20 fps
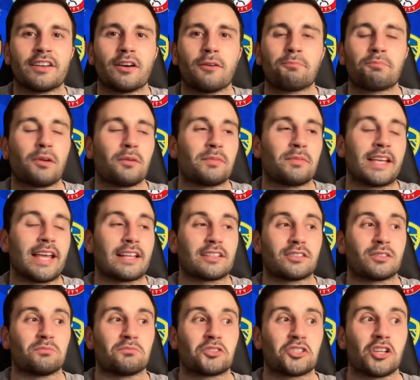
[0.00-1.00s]
They'll probably get
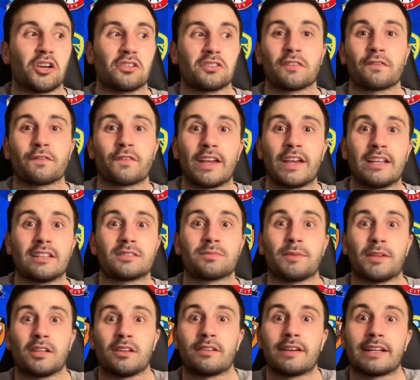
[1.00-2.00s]
some shot defeats,
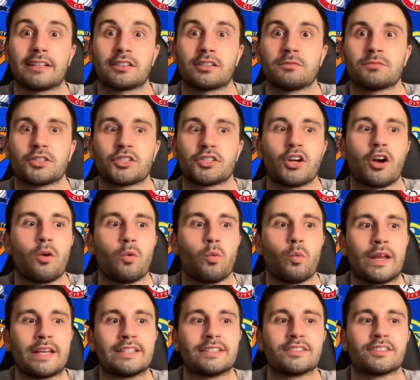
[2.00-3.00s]
but they'll get some shot
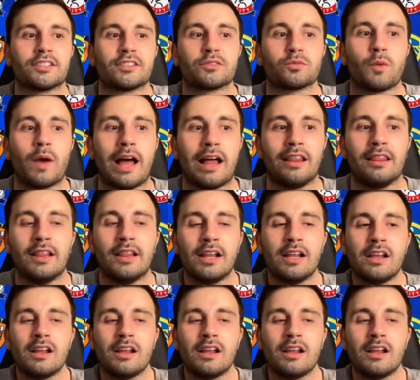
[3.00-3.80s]
wins as well.